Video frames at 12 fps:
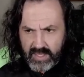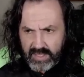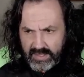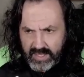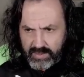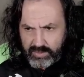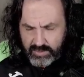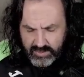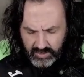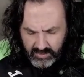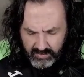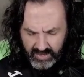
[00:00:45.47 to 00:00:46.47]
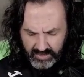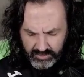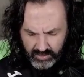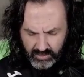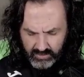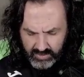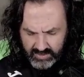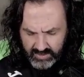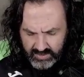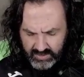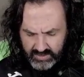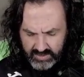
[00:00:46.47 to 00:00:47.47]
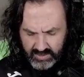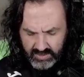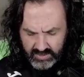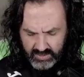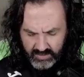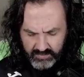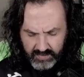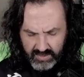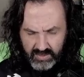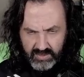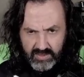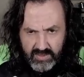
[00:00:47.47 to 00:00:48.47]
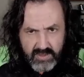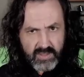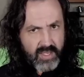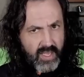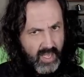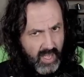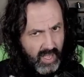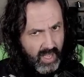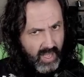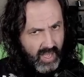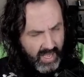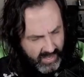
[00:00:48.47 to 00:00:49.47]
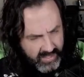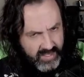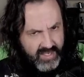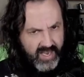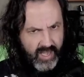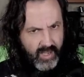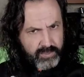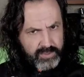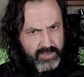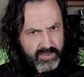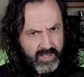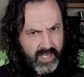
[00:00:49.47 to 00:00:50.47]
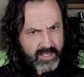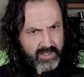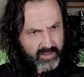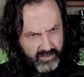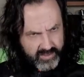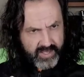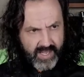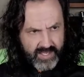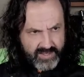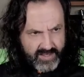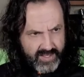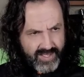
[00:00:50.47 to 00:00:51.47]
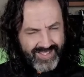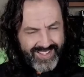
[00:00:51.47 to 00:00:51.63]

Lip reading: labels on my drawers and this stuff because I need help to get organized.